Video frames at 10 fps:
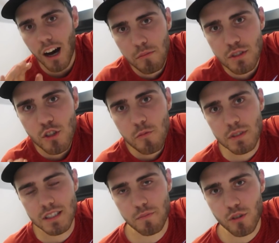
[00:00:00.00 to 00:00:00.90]
I'm
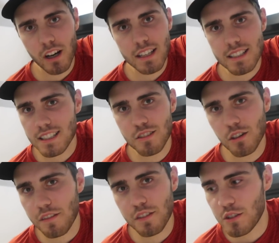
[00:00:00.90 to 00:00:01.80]
super surprised. It's
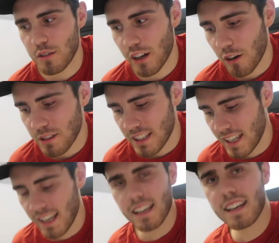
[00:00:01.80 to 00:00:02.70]
not even too cold in
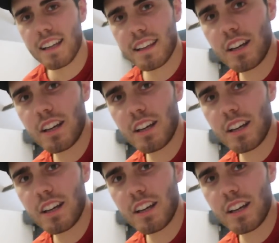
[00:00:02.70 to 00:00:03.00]
here.